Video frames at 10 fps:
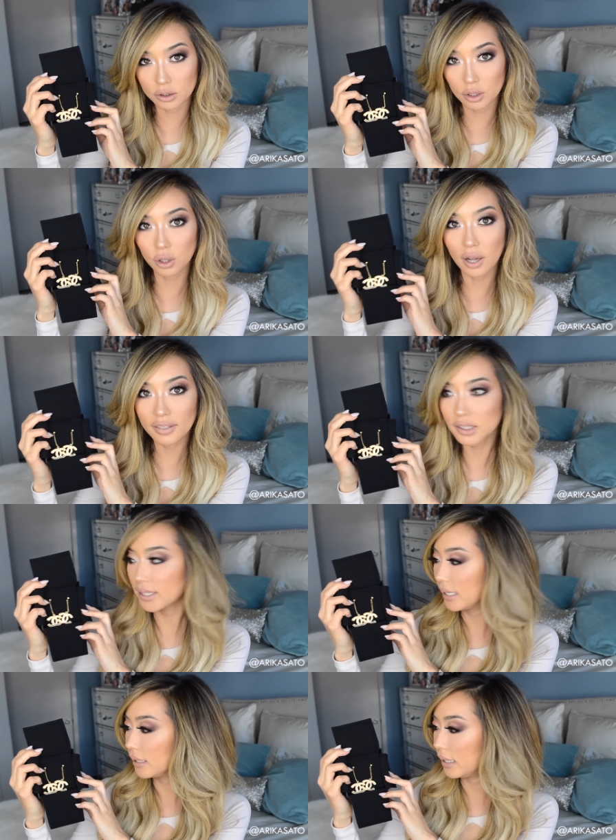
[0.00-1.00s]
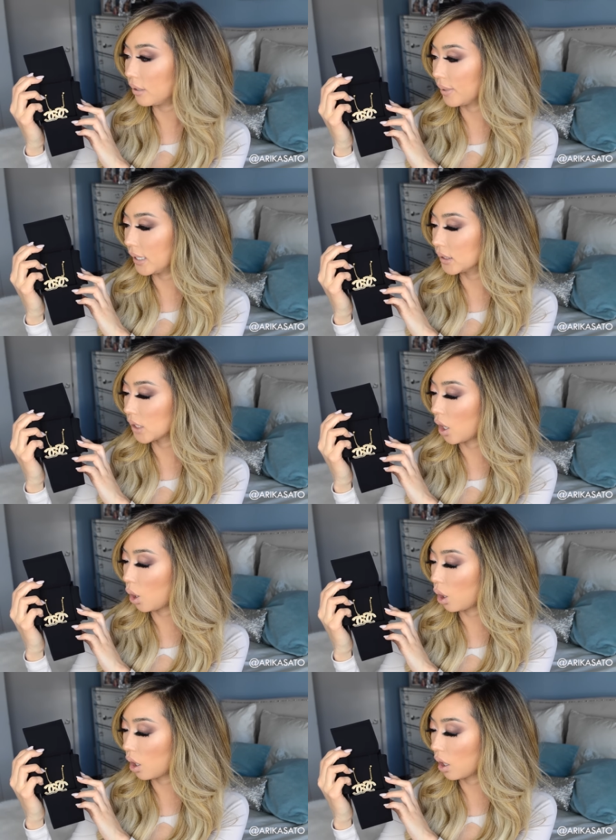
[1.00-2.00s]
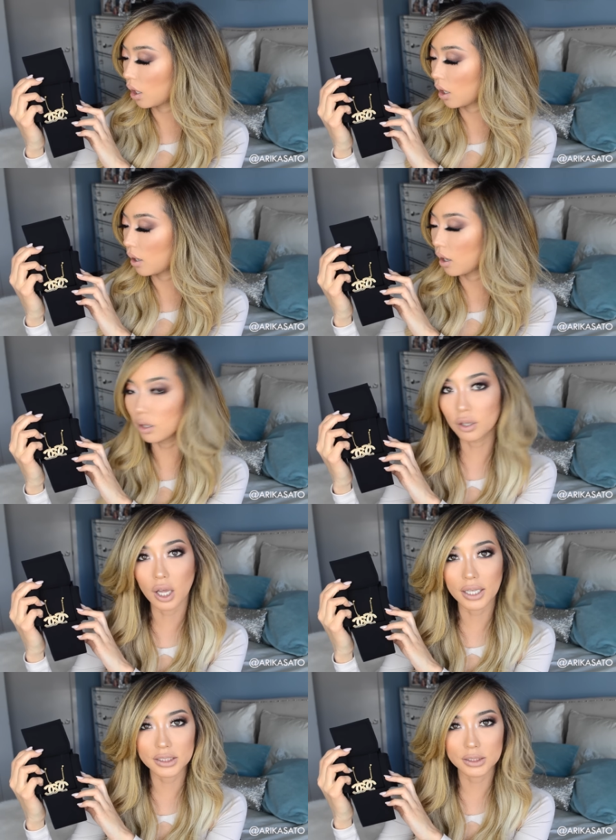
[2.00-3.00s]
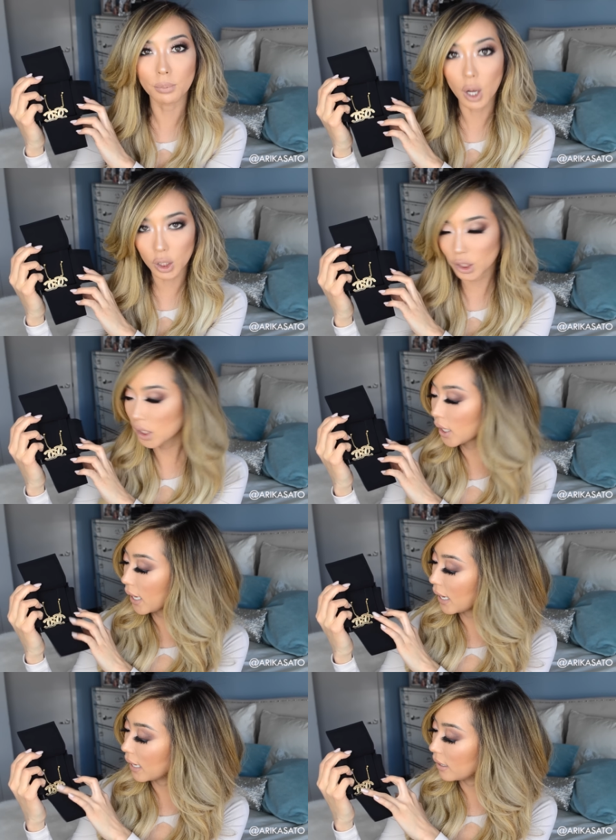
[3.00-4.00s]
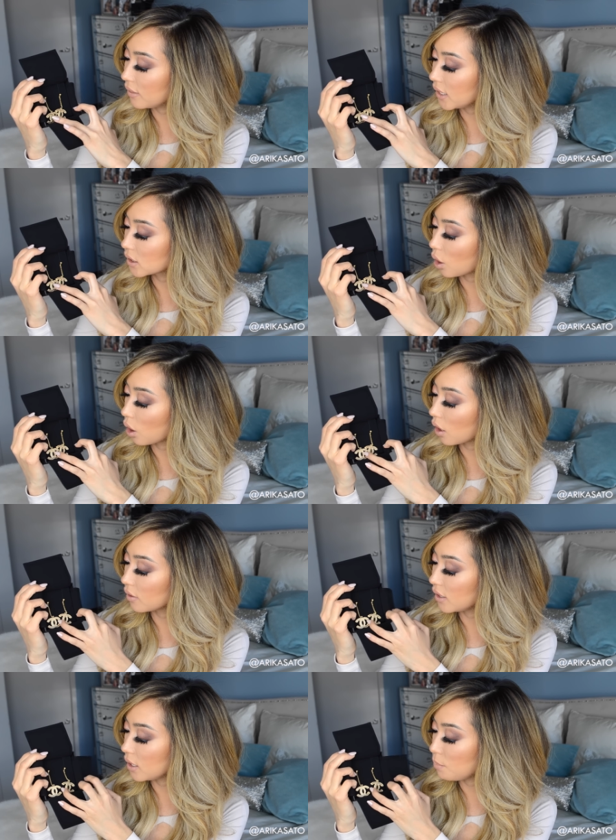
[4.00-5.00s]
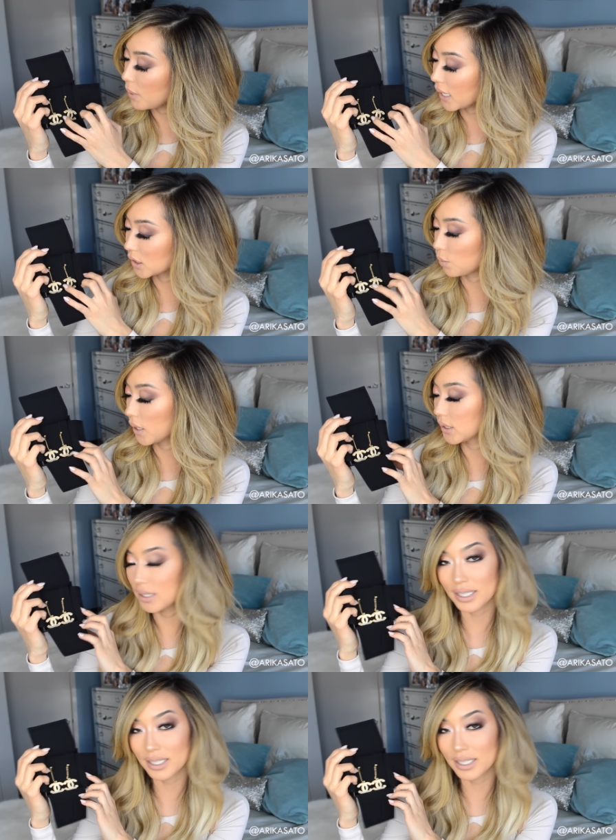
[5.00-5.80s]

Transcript: So a lot of the dangly earrings are a lot smaller and these are the biggest ones.